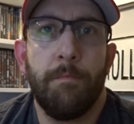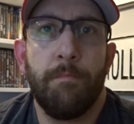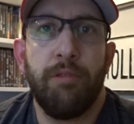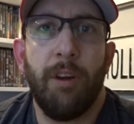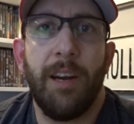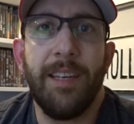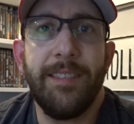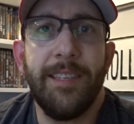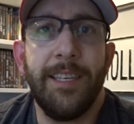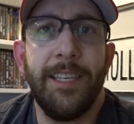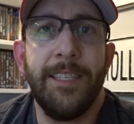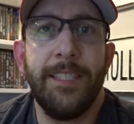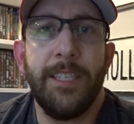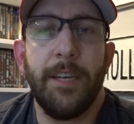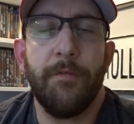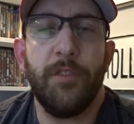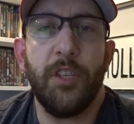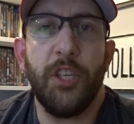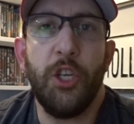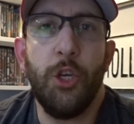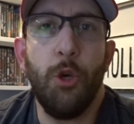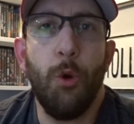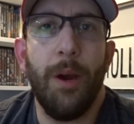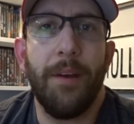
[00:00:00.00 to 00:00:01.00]
President of
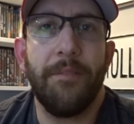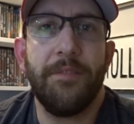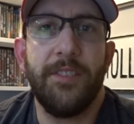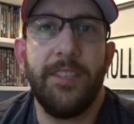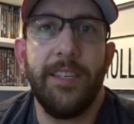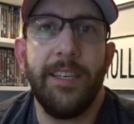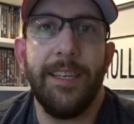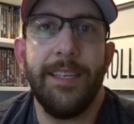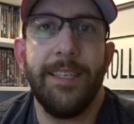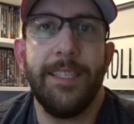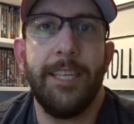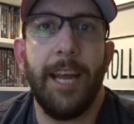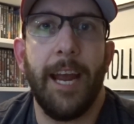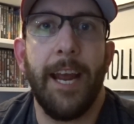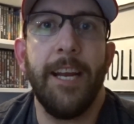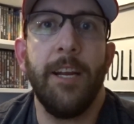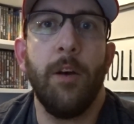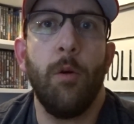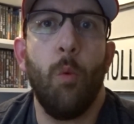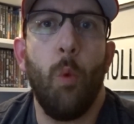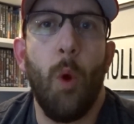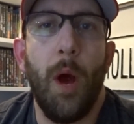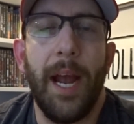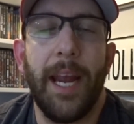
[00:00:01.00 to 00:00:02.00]
the U F C,
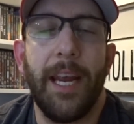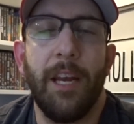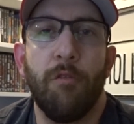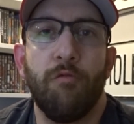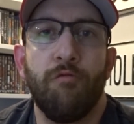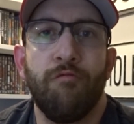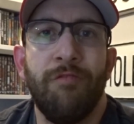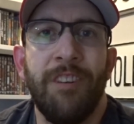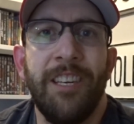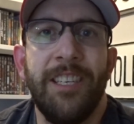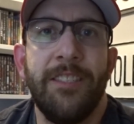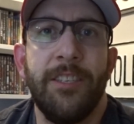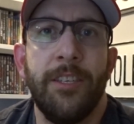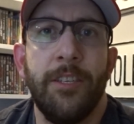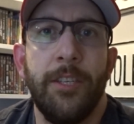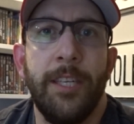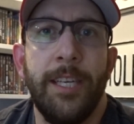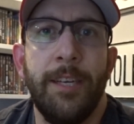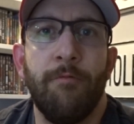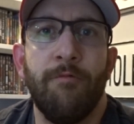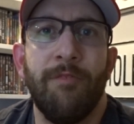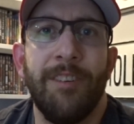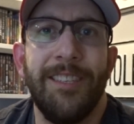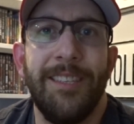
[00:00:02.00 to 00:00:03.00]
Dana White,
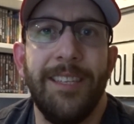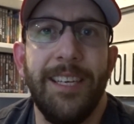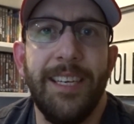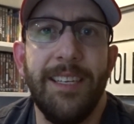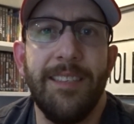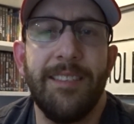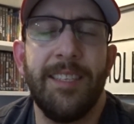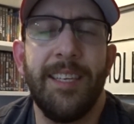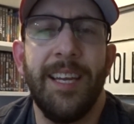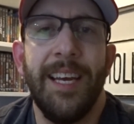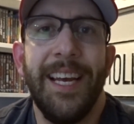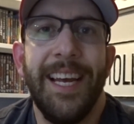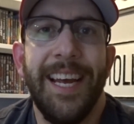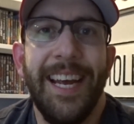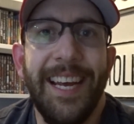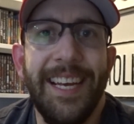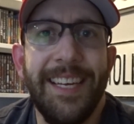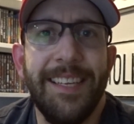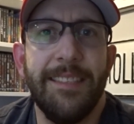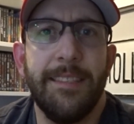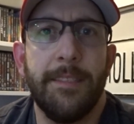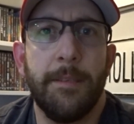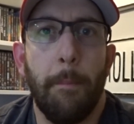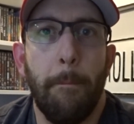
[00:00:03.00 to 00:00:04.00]
recently released
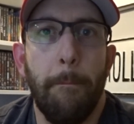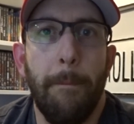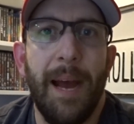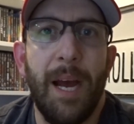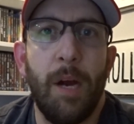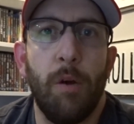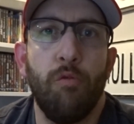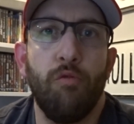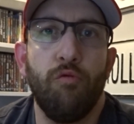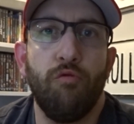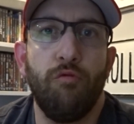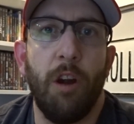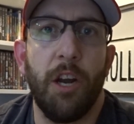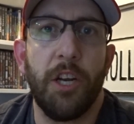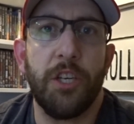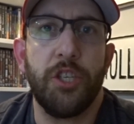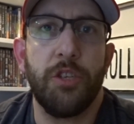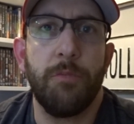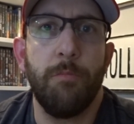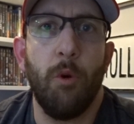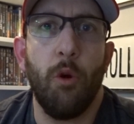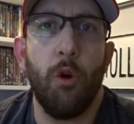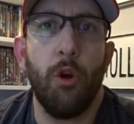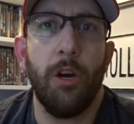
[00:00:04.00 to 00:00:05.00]
his Mount
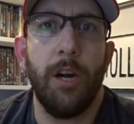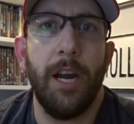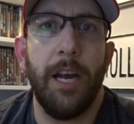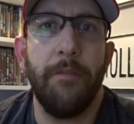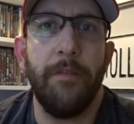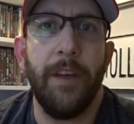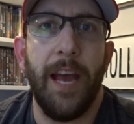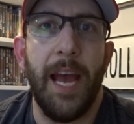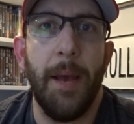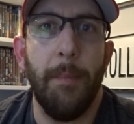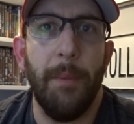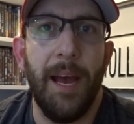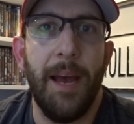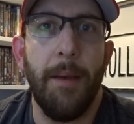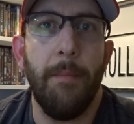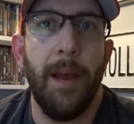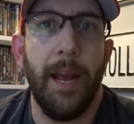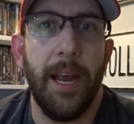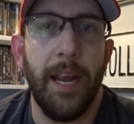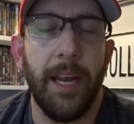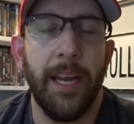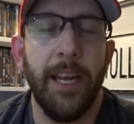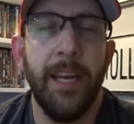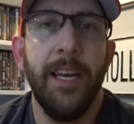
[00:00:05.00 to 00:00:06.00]
Rushmore of M M
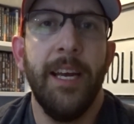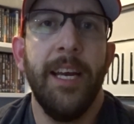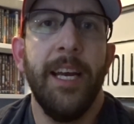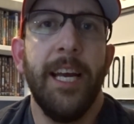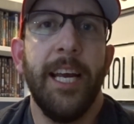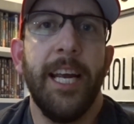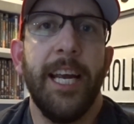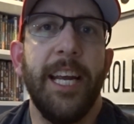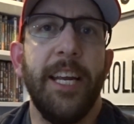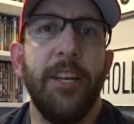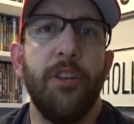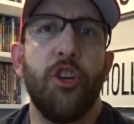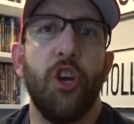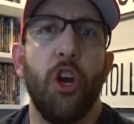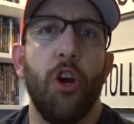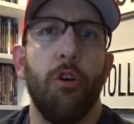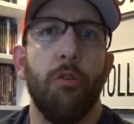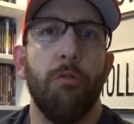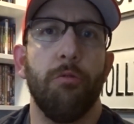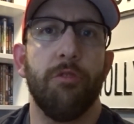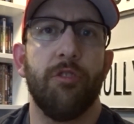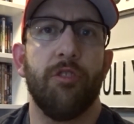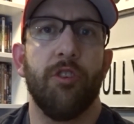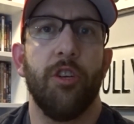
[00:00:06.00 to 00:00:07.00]
A. He
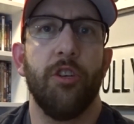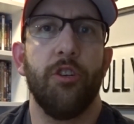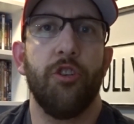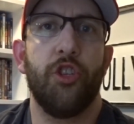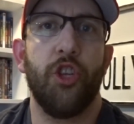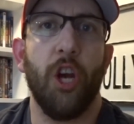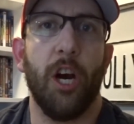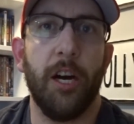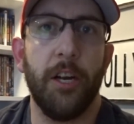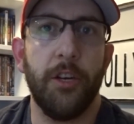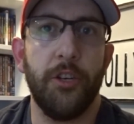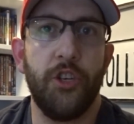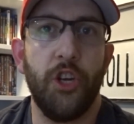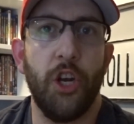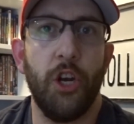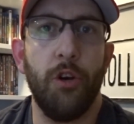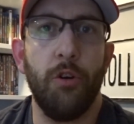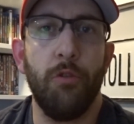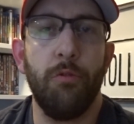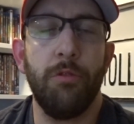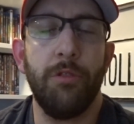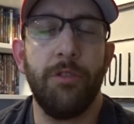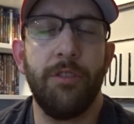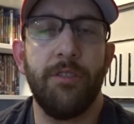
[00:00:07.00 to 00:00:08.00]
chose Jon
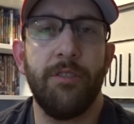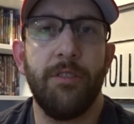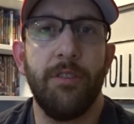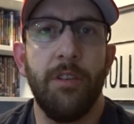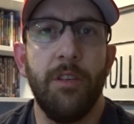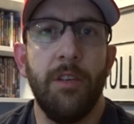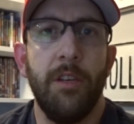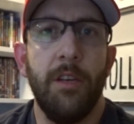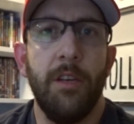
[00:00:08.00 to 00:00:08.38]
Jones,